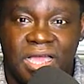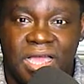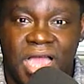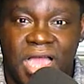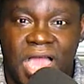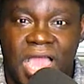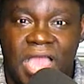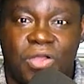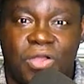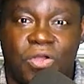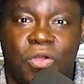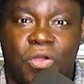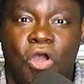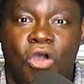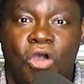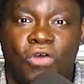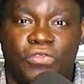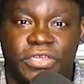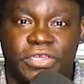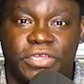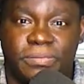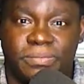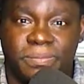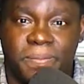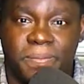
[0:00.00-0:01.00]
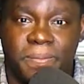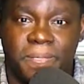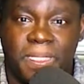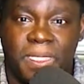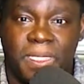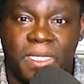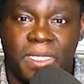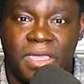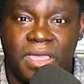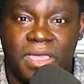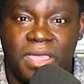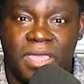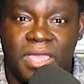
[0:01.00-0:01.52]
I called him
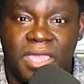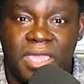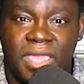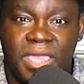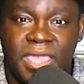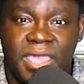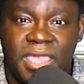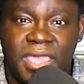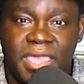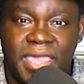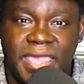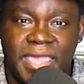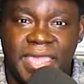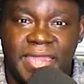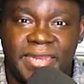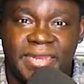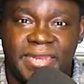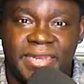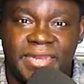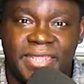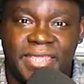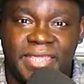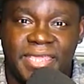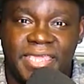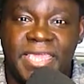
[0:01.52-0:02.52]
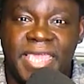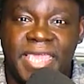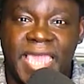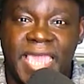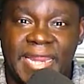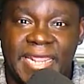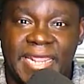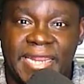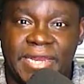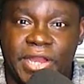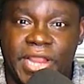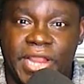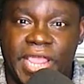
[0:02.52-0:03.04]
and he
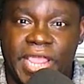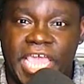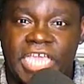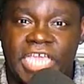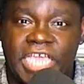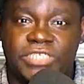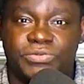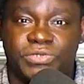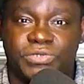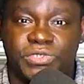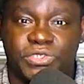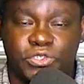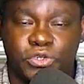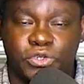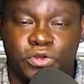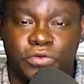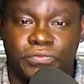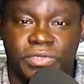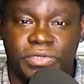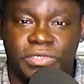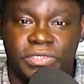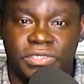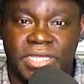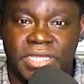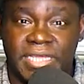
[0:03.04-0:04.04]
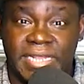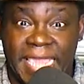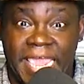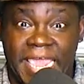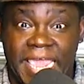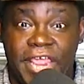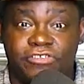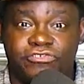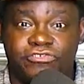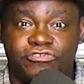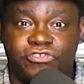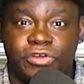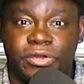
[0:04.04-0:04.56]
had an answering service, an
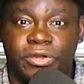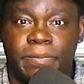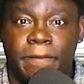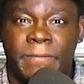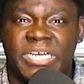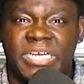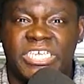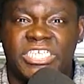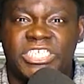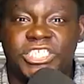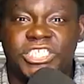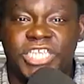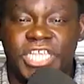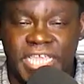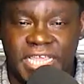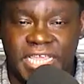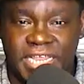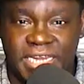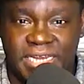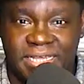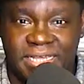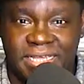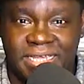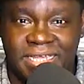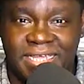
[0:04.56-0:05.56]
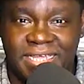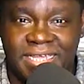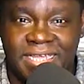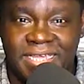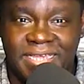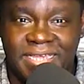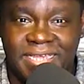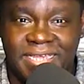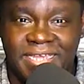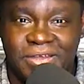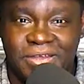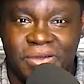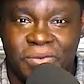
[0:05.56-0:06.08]
answering machine,
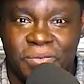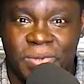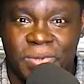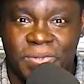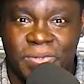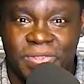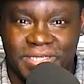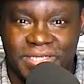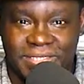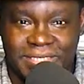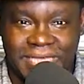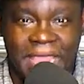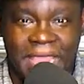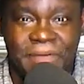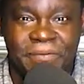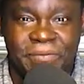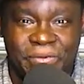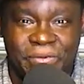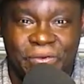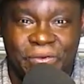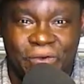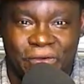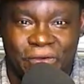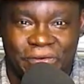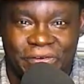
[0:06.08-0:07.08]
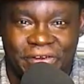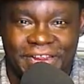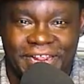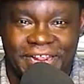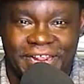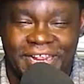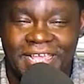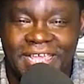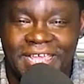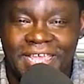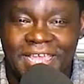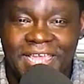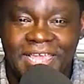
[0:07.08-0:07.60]
with the tape recorder in
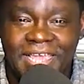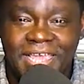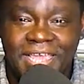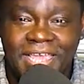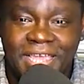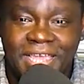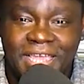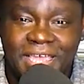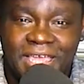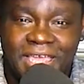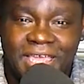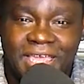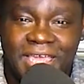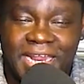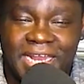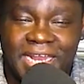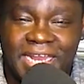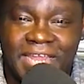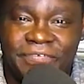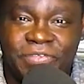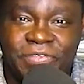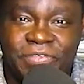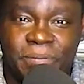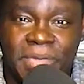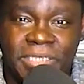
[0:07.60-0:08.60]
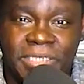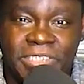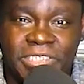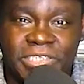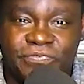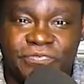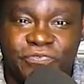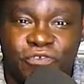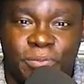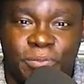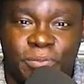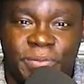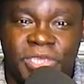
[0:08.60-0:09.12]
it. And I left a
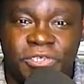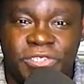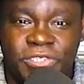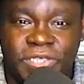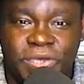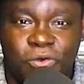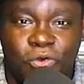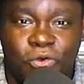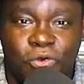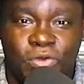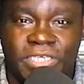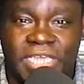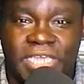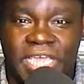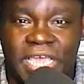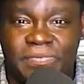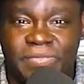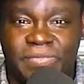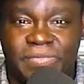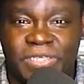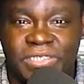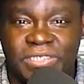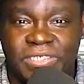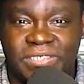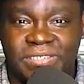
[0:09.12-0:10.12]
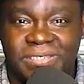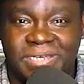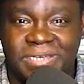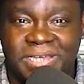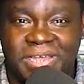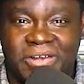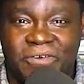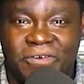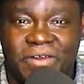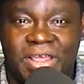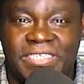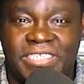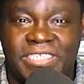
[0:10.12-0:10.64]
message for him. He used to always have these
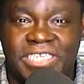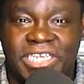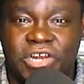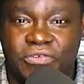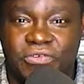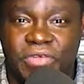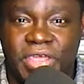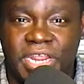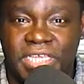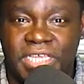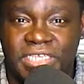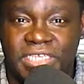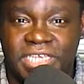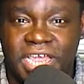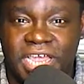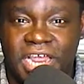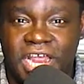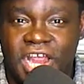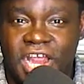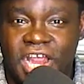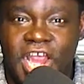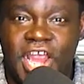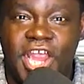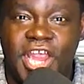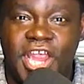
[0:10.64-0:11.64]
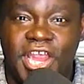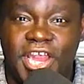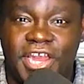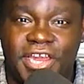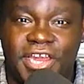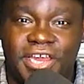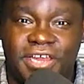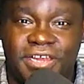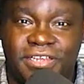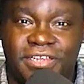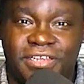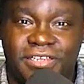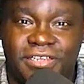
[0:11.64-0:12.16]
crazy greetings.
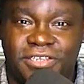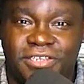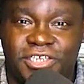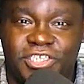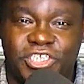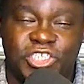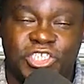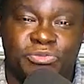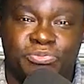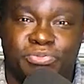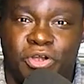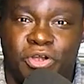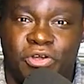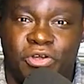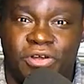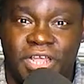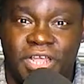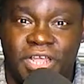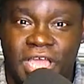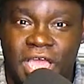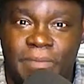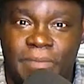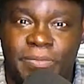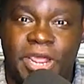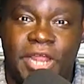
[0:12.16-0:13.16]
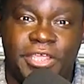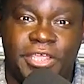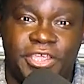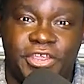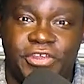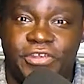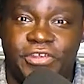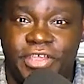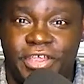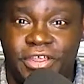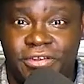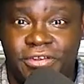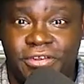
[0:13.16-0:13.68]
Hey, this is Bert. I'm not
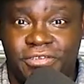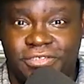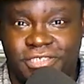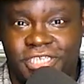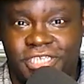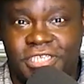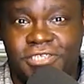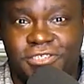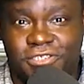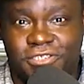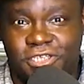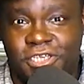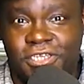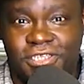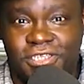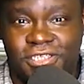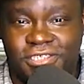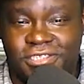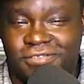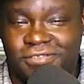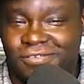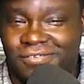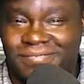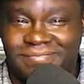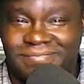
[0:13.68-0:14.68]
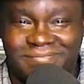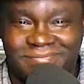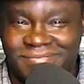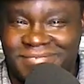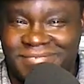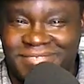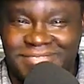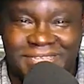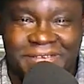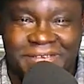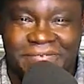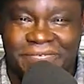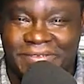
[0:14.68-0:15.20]
here, CC, this
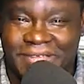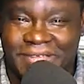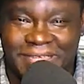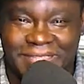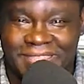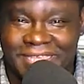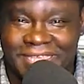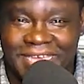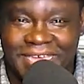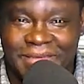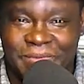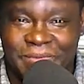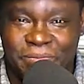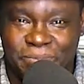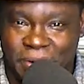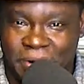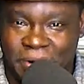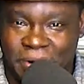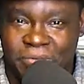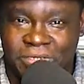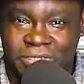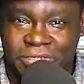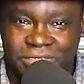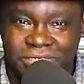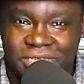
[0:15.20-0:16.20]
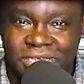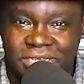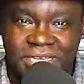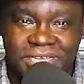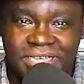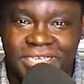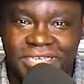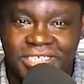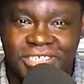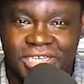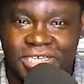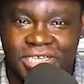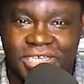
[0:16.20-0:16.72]
stuff like that. Bert was
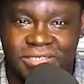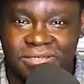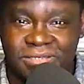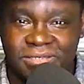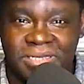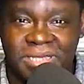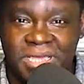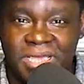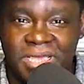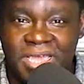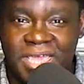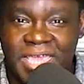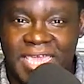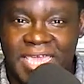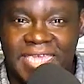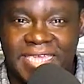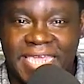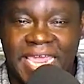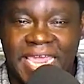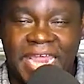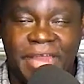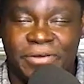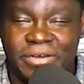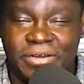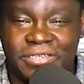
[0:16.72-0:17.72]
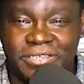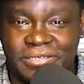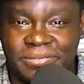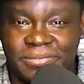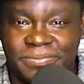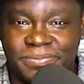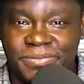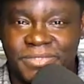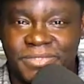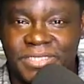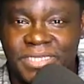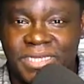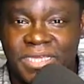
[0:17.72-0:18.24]
just a character.
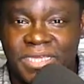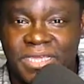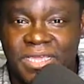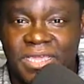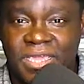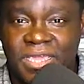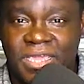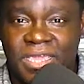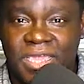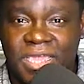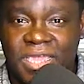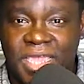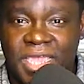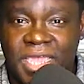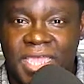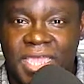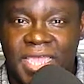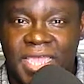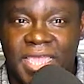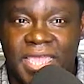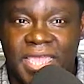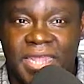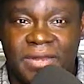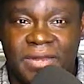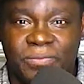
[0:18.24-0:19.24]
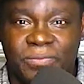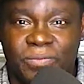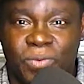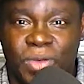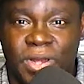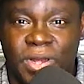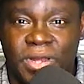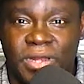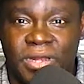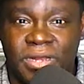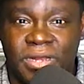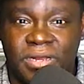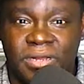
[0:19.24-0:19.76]
And
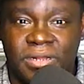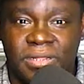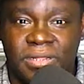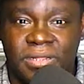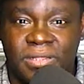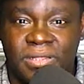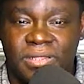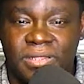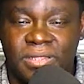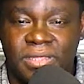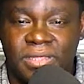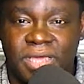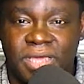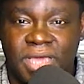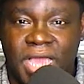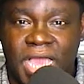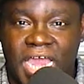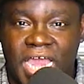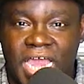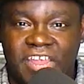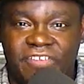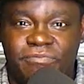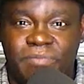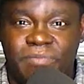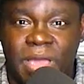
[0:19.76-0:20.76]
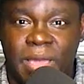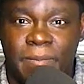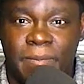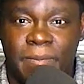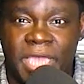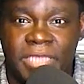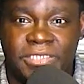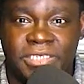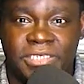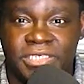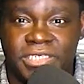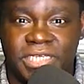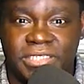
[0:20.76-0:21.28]
when I left my
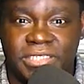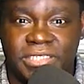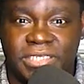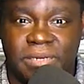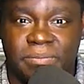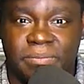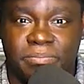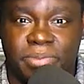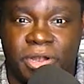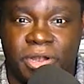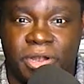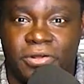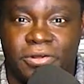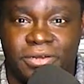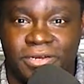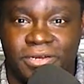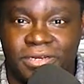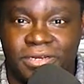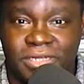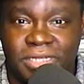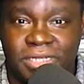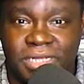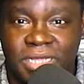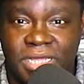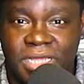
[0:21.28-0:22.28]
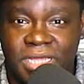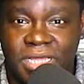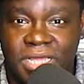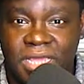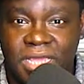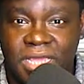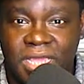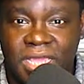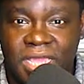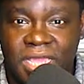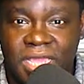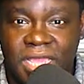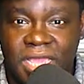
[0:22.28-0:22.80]
message. I said, Bert,
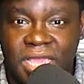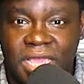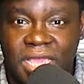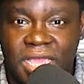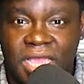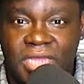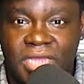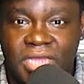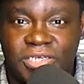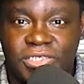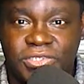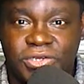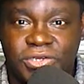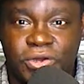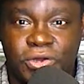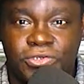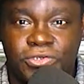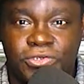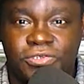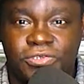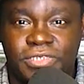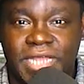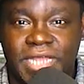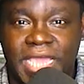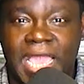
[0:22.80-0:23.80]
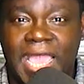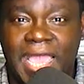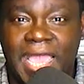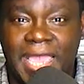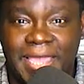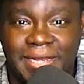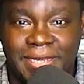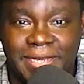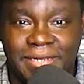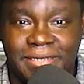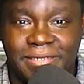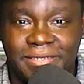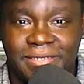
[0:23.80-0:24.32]
I just heard you
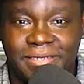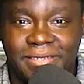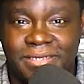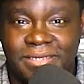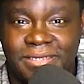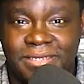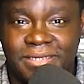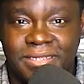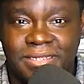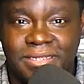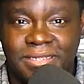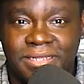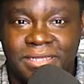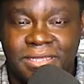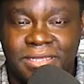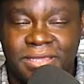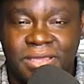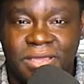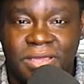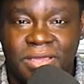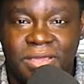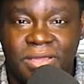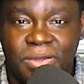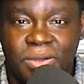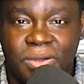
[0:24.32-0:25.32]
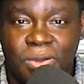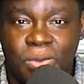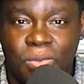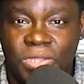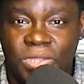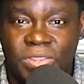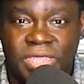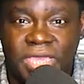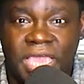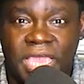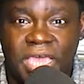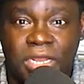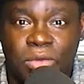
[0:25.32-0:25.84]
died.
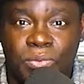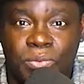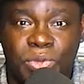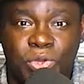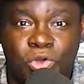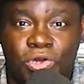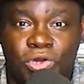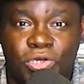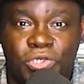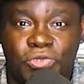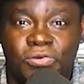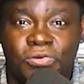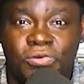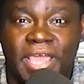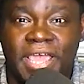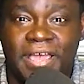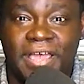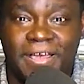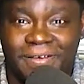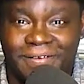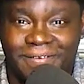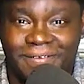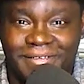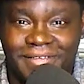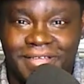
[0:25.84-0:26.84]
What the hell are we going to do now?